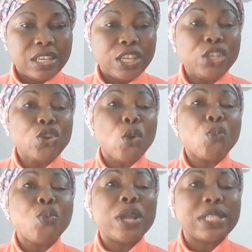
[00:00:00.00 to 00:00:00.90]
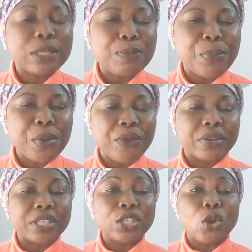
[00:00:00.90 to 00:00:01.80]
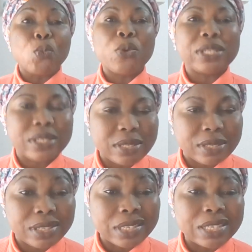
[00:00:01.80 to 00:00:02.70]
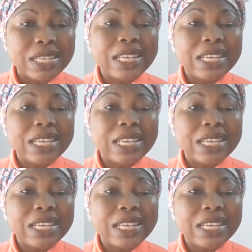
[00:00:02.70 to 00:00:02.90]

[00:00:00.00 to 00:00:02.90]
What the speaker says: in your waiting period, in your waiting season,